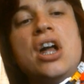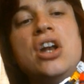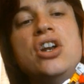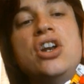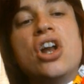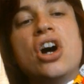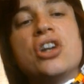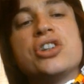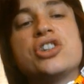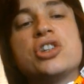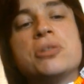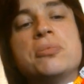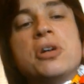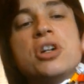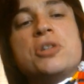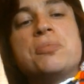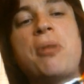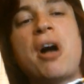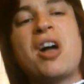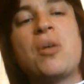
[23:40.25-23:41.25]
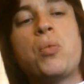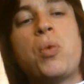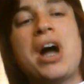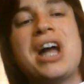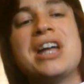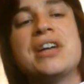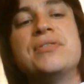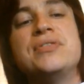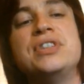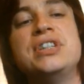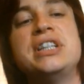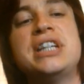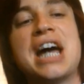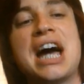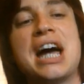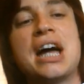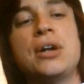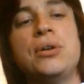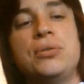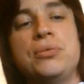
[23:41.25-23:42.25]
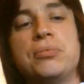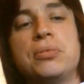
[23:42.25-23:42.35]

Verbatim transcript: not so much by way of down.